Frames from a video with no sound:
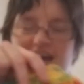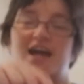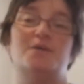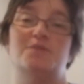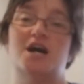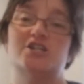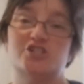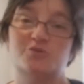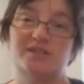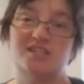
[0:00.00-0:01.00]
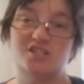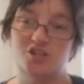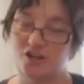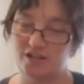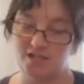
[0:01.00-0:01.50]
I am not sure what this
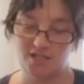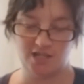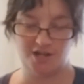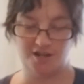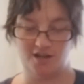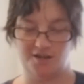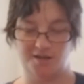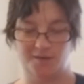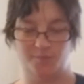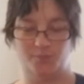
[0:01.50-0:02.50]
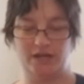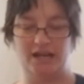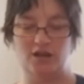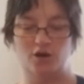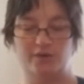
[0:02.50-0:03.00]
yarn is, but
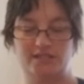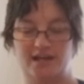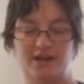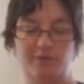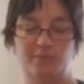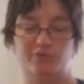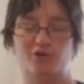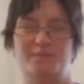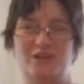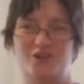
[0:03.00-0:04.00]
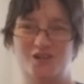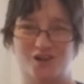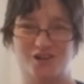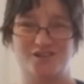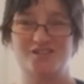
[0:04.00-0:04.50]
I know it's got to be Premier
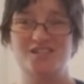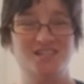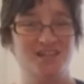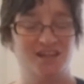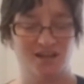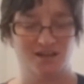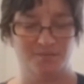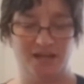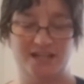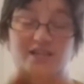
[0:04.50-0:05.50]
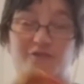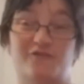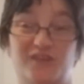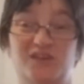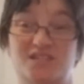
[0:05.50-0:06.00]
Yarns because it
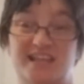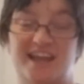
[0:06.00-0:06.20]
feels like